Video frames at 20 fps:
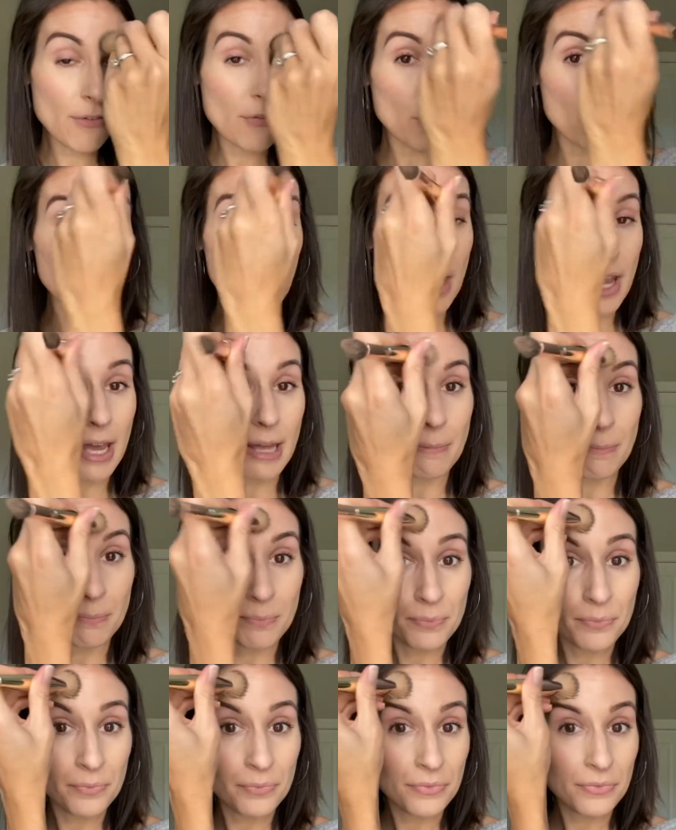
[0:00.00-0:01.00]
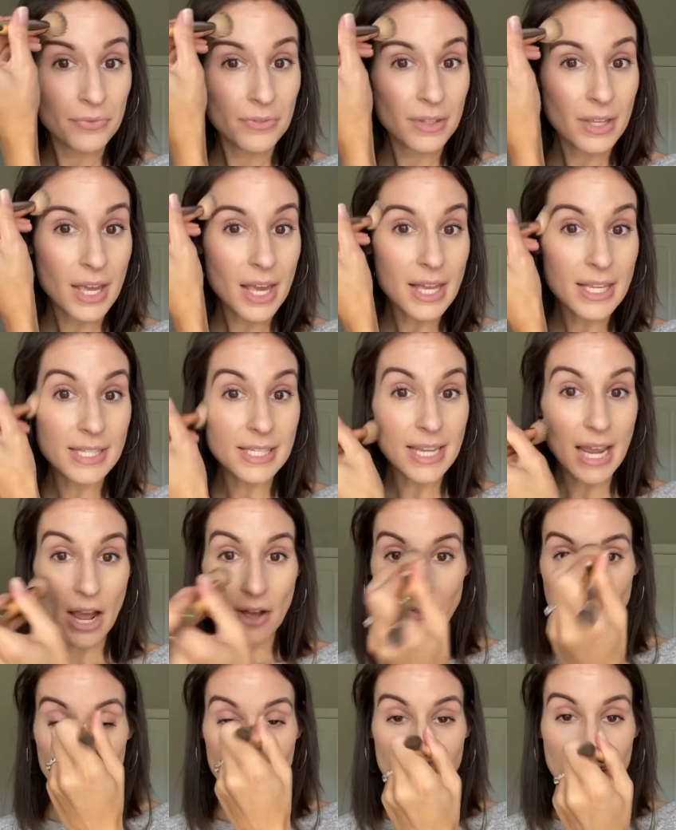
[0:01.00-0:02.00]
forehead and
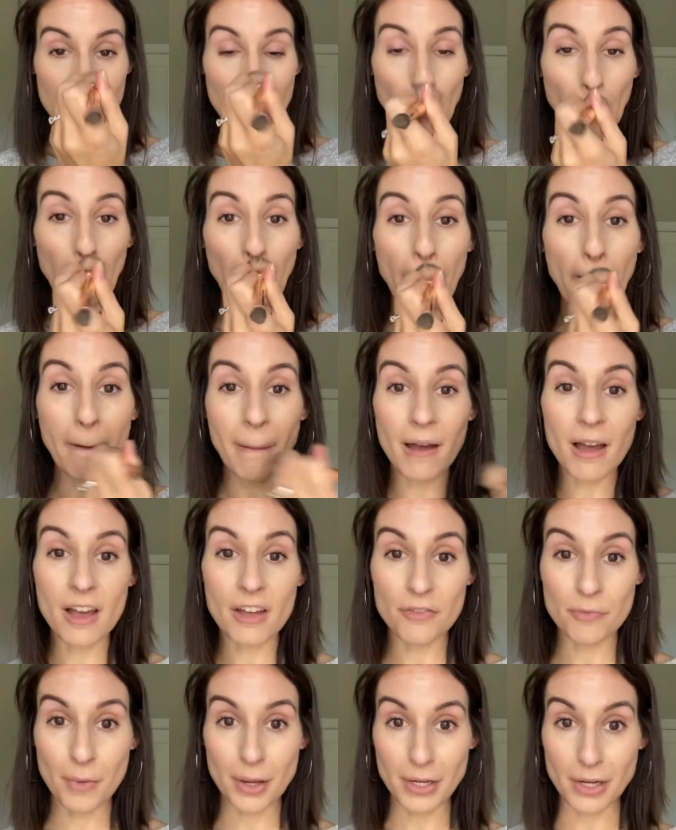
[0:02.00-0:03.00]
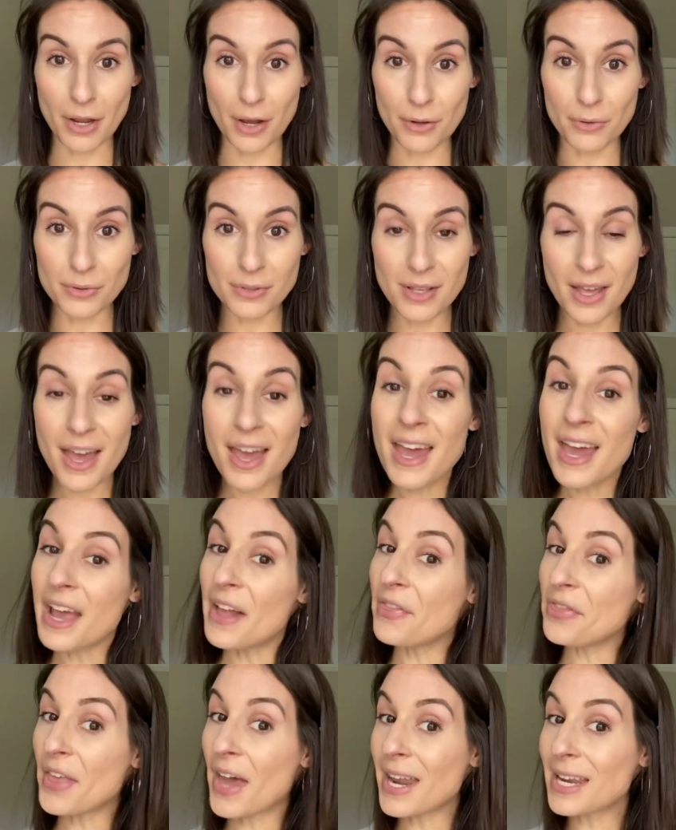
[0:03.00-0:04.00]
down the center of my nose,
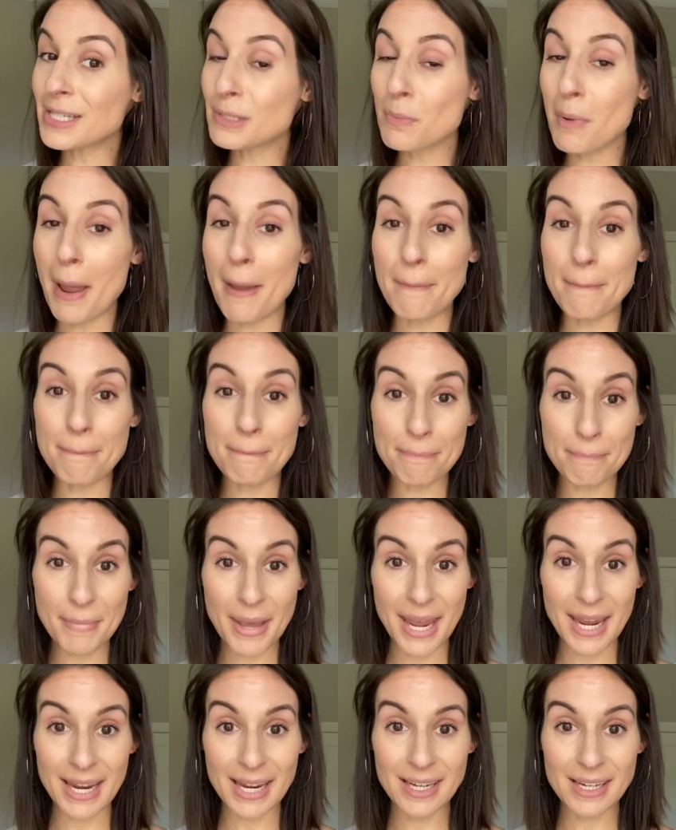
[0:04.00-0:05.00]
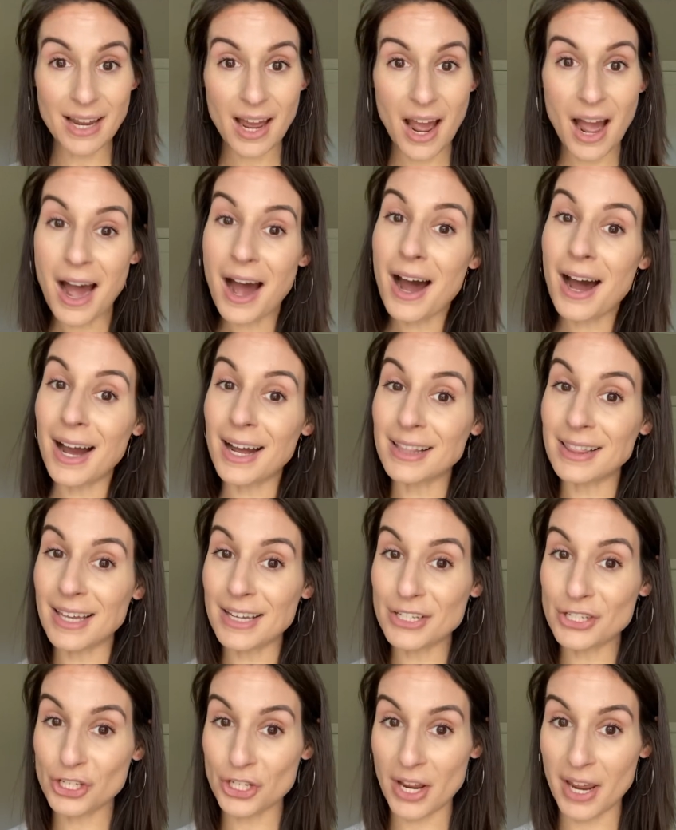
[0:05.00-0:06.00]
and that is my main
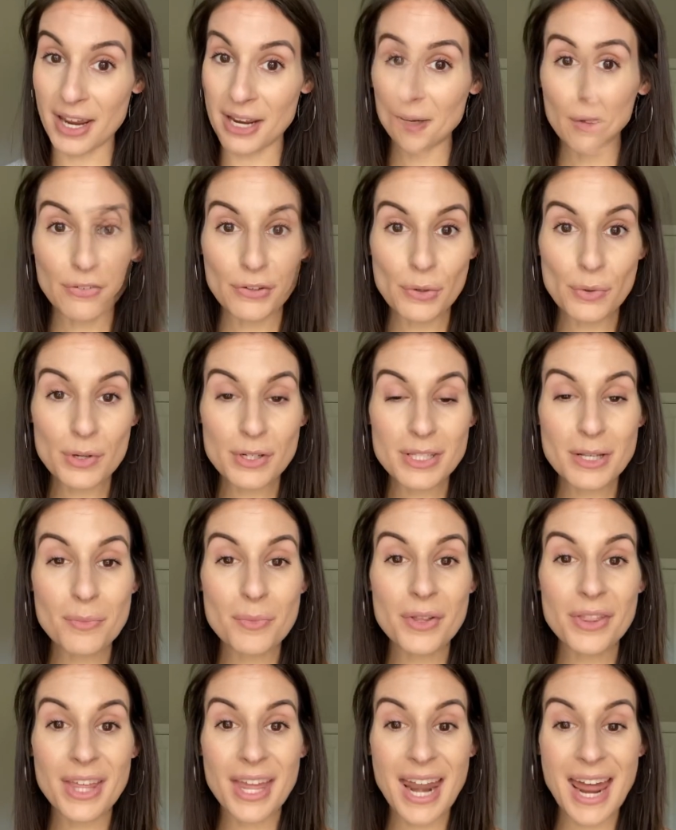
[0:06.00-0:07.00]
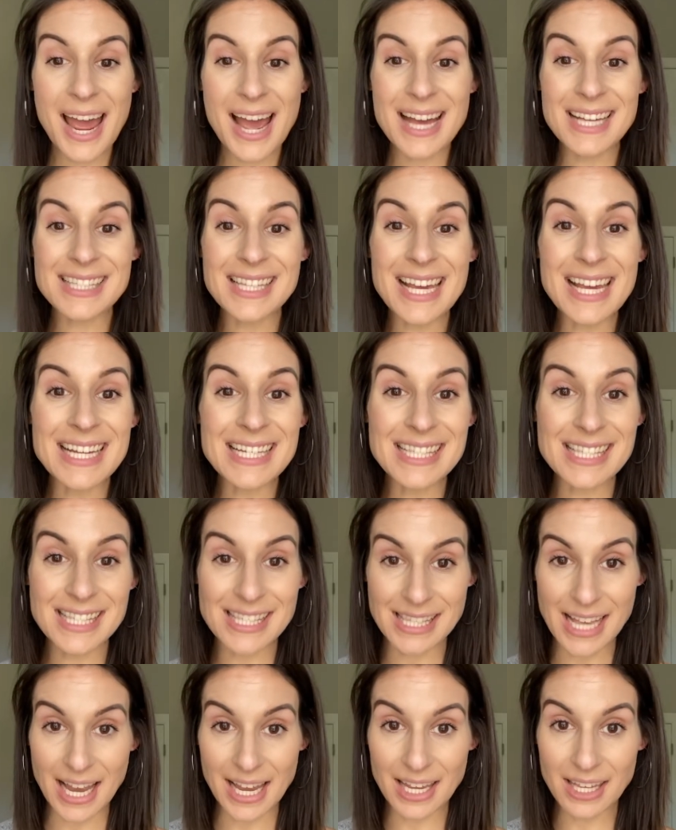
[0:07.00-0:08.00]
highlight shade. If you are someone that has a
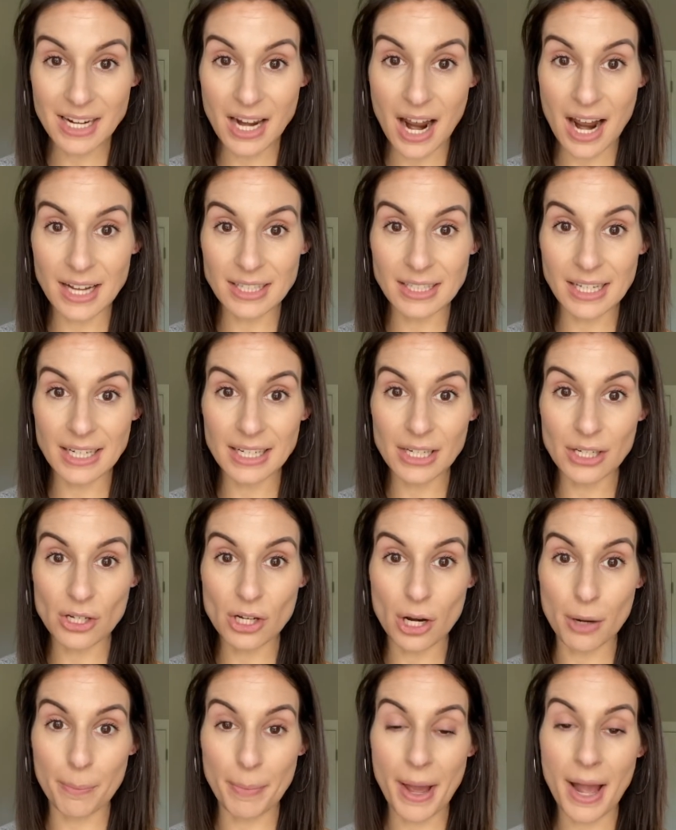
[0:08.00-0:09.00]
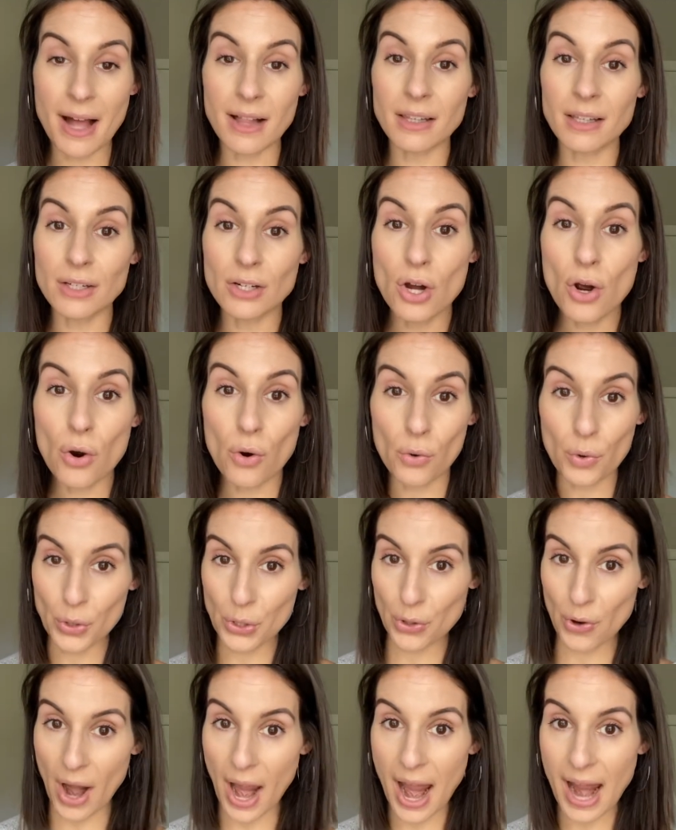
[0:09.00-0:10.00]
second highlight in your palette or
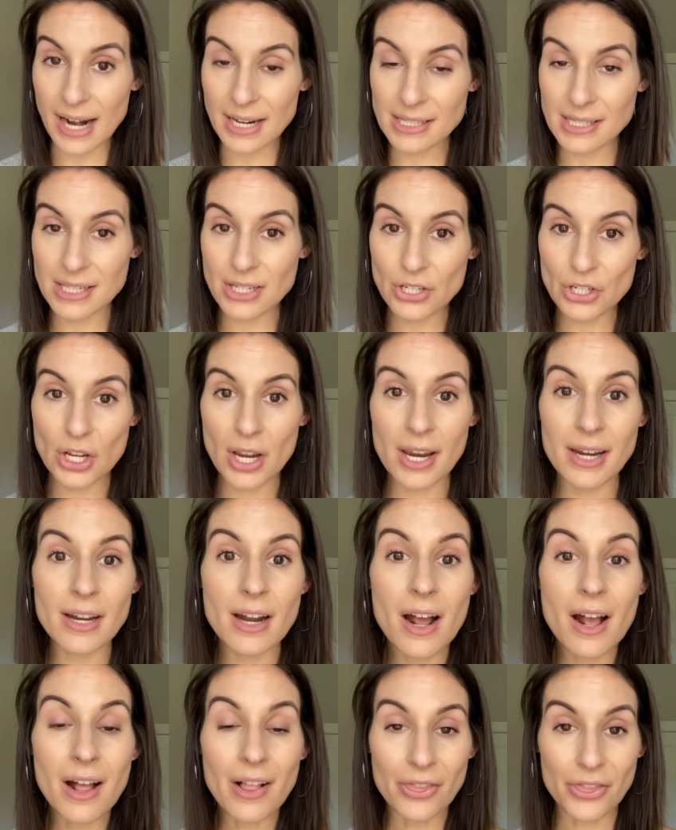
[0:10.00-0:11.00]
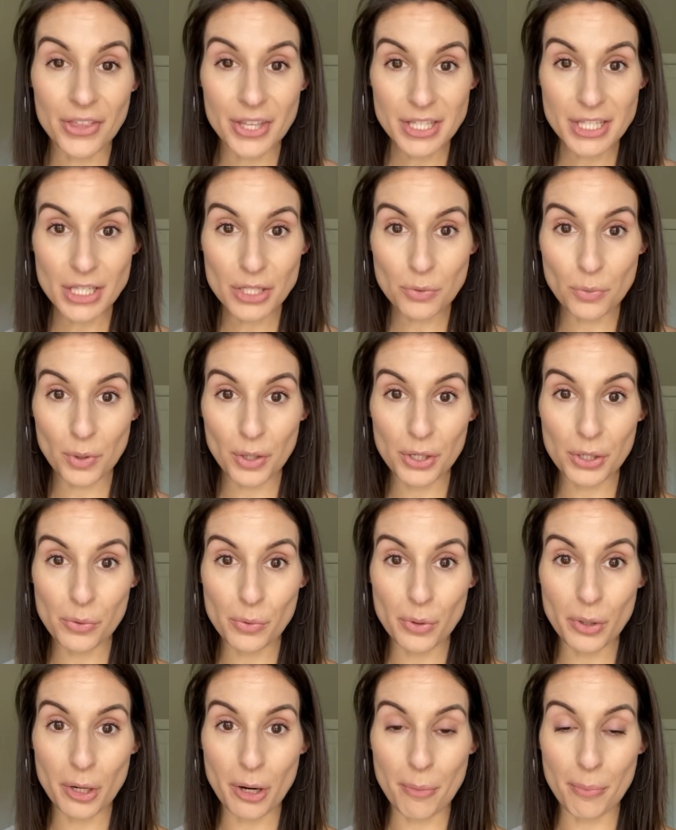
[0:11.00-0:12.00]
your accent shade, this is where you
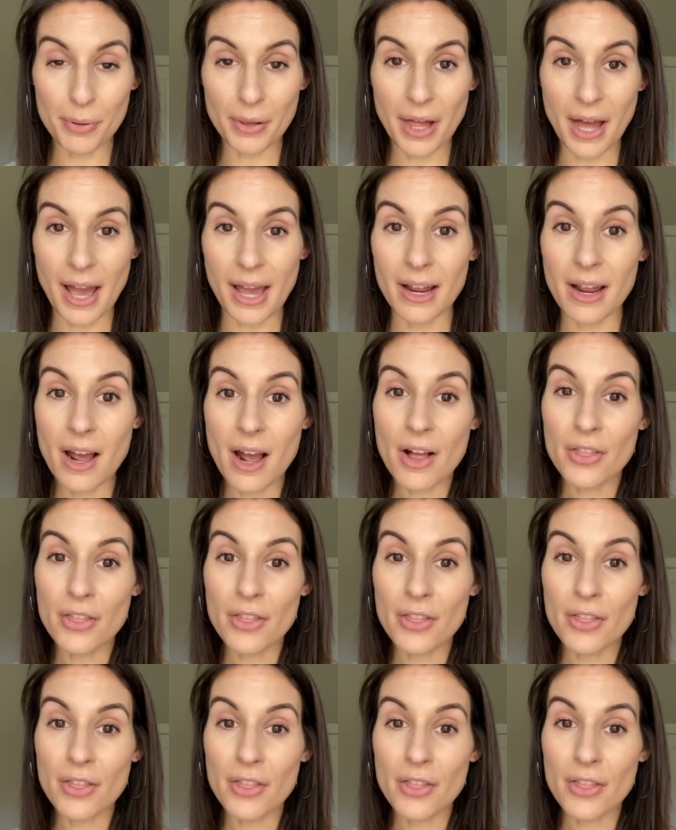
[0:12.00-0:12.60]
will apply.